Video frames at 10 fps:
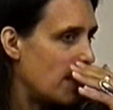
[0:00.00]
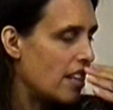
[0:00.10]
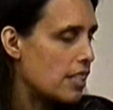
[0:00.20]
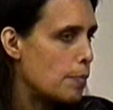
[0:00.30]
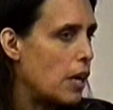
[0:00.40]

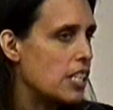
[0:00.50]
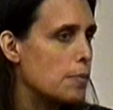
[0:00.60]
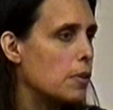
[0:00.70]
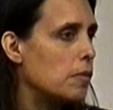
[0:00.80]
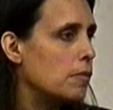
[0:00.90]
Do I think it's
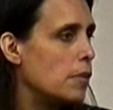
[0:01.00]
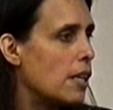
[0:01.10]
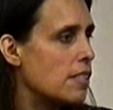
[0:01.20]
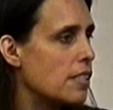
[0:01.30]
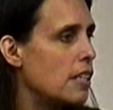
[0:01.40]

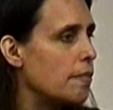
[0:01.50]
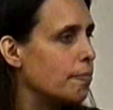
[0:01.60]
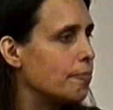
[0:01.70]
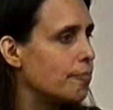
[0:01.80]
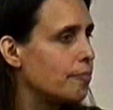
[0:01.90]
possible? We all
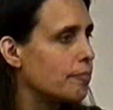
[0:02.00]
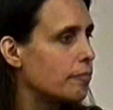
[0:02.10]
seen it.